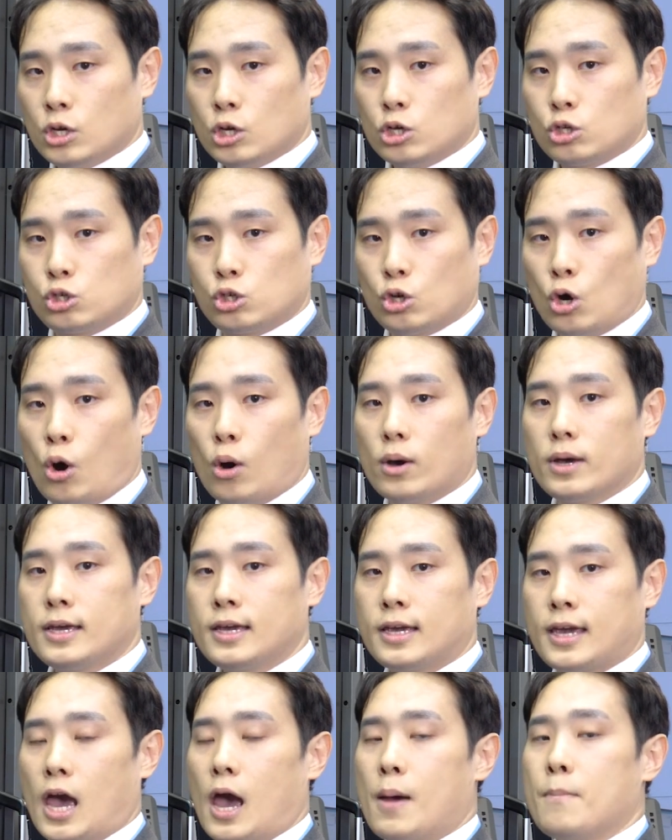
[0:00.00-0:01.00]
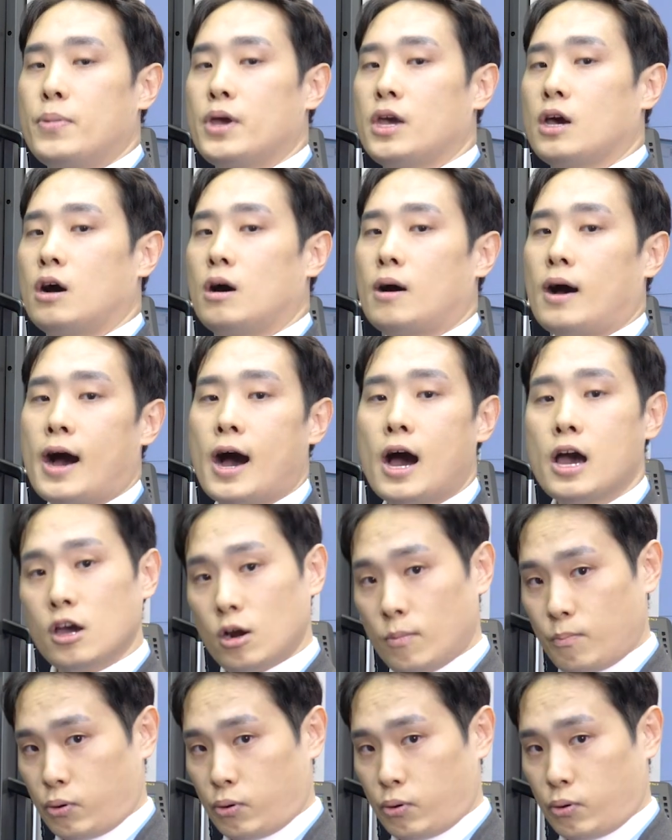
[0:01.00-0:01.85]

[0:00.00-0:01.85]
so it can be a higher